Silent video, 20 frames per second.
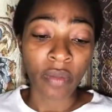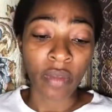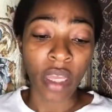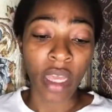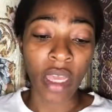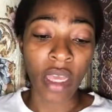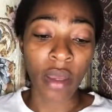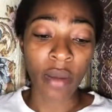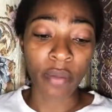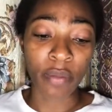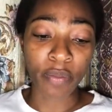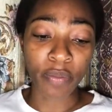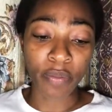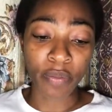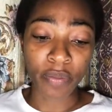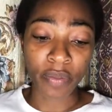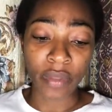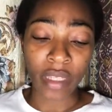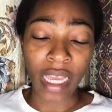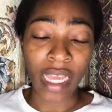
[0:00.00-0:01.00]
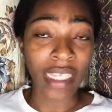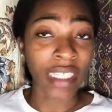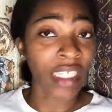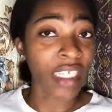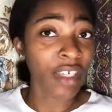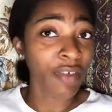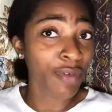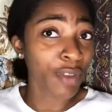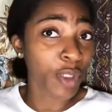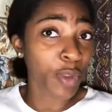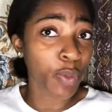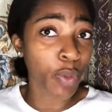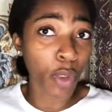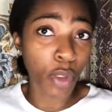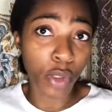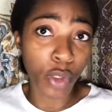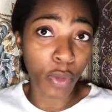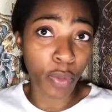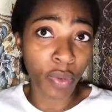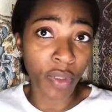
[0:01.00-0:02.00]
and he even
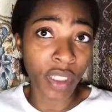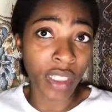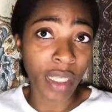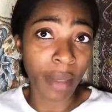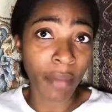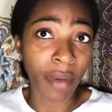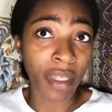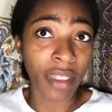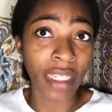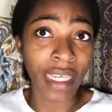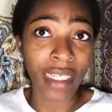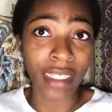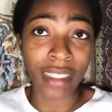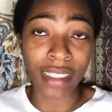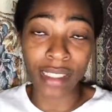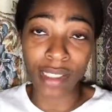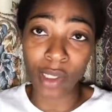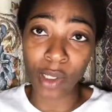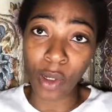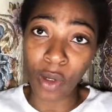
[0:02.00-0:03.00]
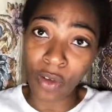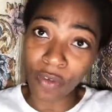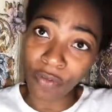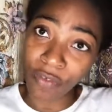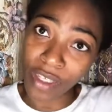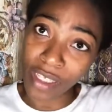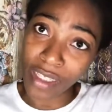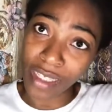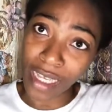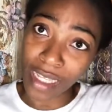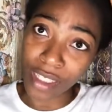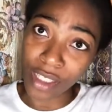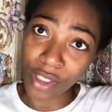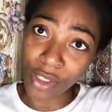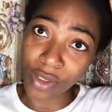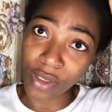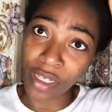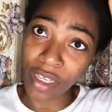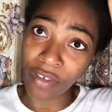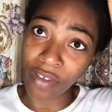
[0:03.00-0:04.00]
spoke to Prince about that, his long face
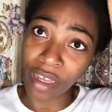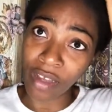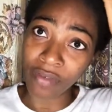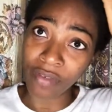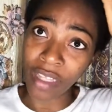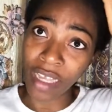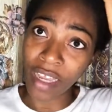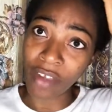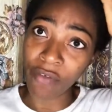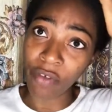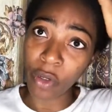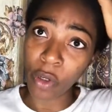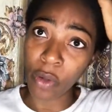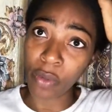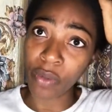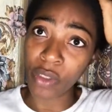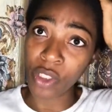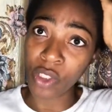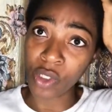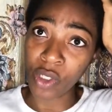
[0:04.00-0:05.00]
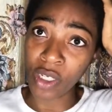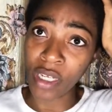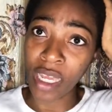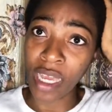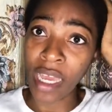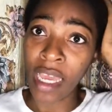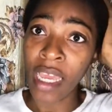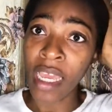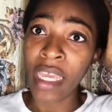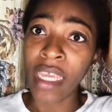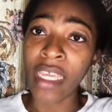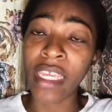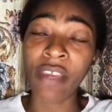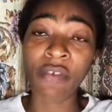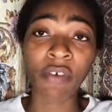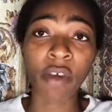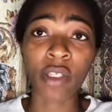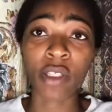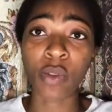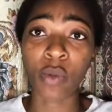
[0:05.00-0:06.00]
attitude after every competition, that he
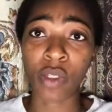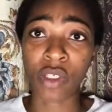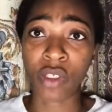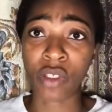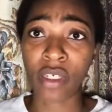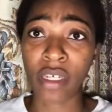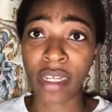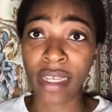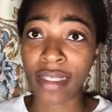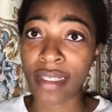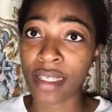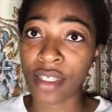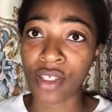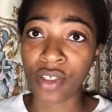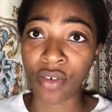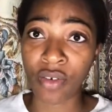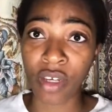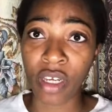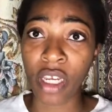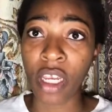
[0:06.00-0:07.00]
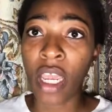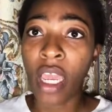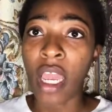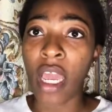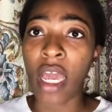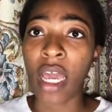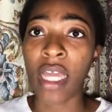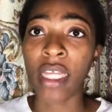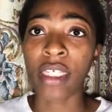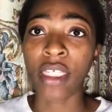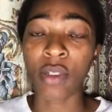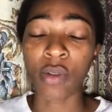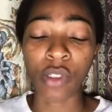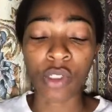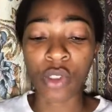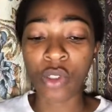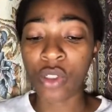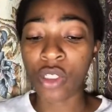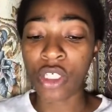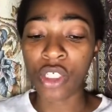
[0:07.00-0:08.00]
felt it was unnecessary and there
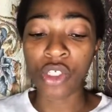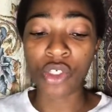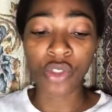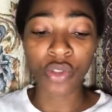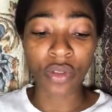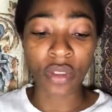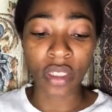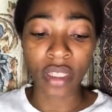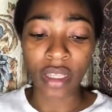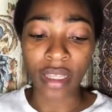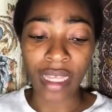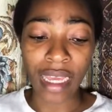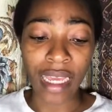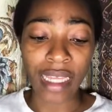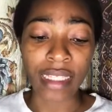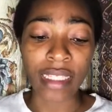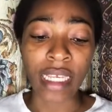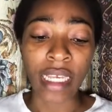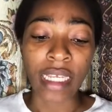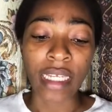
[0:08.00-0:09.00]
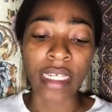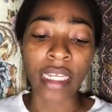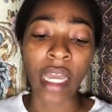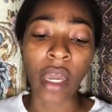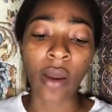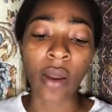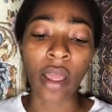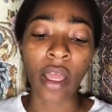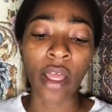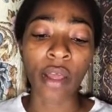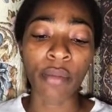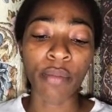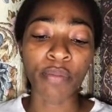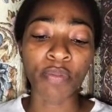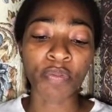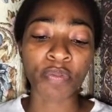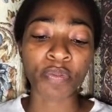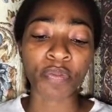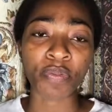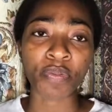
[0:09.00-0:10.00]
was no need doing that.
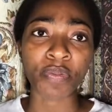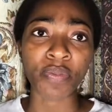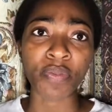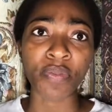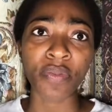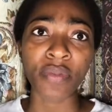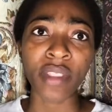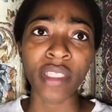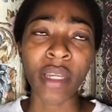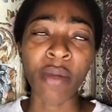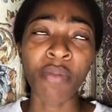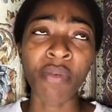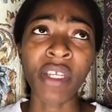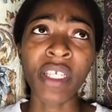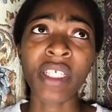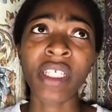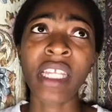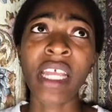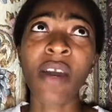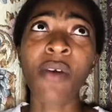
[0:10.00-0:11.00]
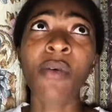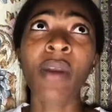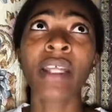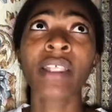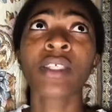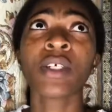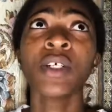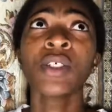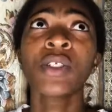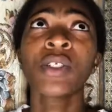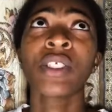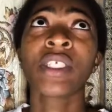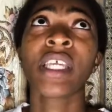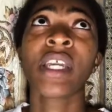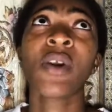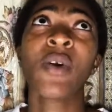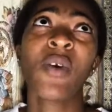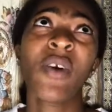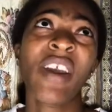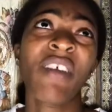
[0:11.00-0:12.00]
Now Prince now went on to
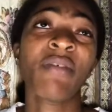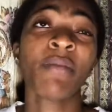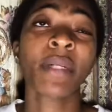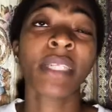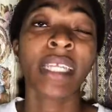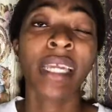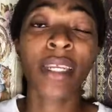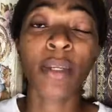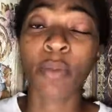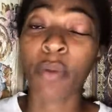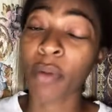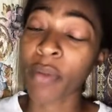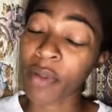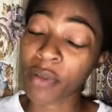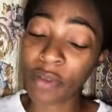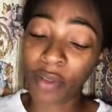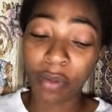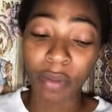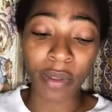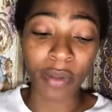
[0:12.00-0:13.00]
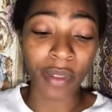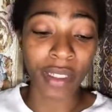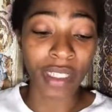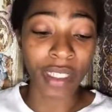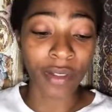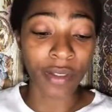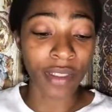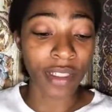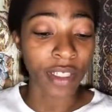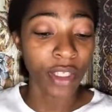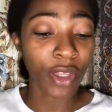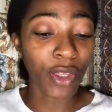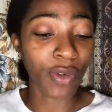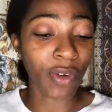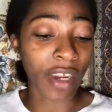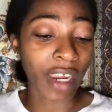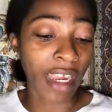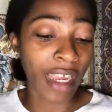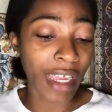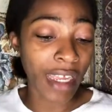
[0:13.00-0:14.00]
say, oh, everybody had a problem with me because I was a
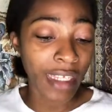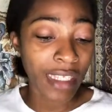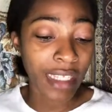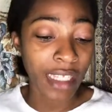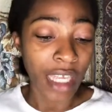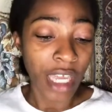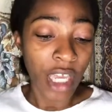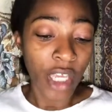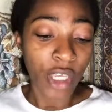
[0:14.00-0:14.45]
threat,